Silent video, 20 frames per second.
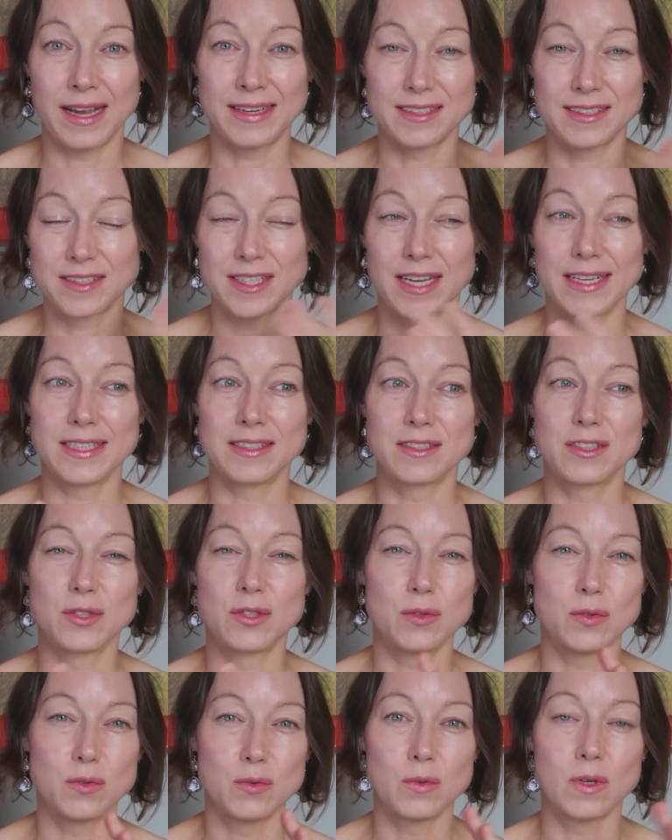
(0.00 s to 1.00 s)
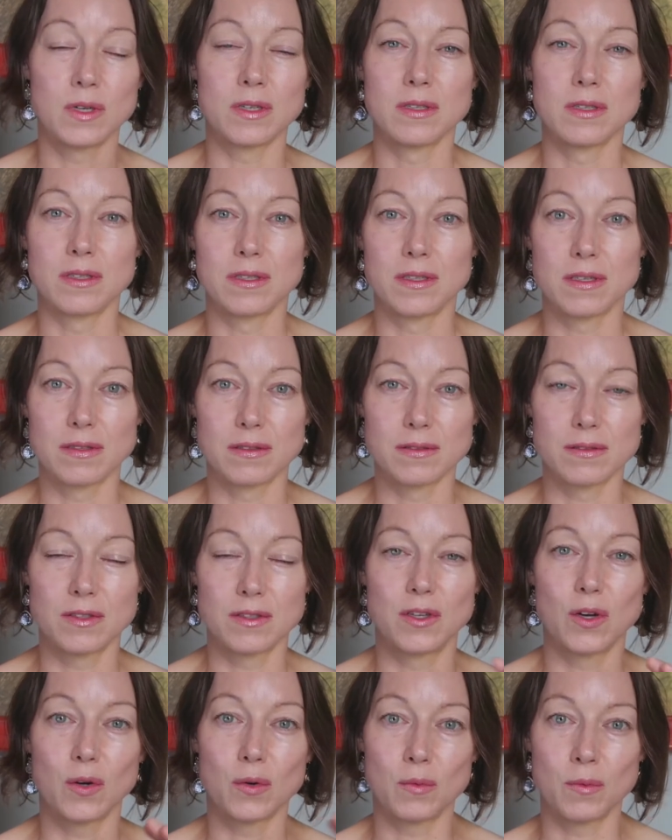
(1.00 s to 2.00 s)
I decided to
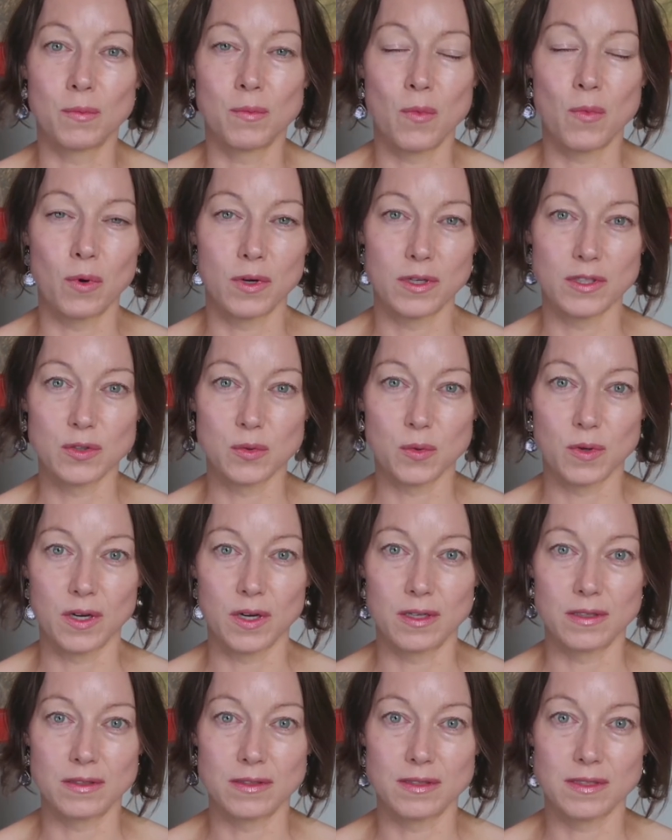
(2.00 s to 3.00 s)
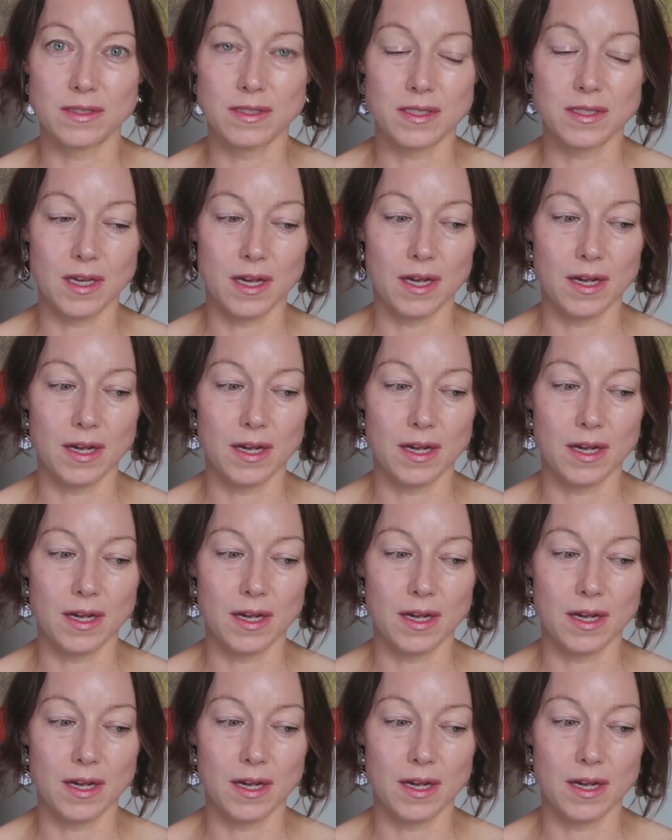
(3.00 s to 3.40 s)
go more towards